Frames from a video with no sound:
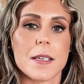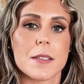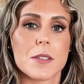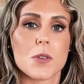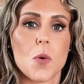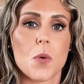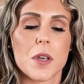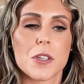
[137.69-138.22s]
it's
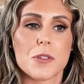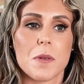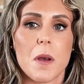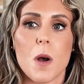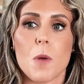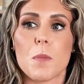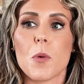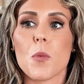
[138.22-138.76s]
going to
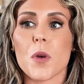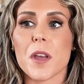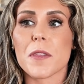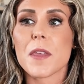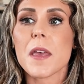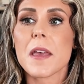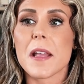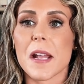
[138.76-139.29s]
help with
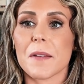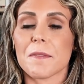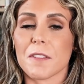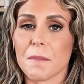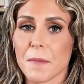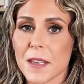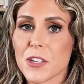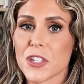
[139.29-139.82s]

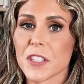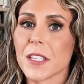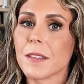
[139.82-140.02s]
inflammation.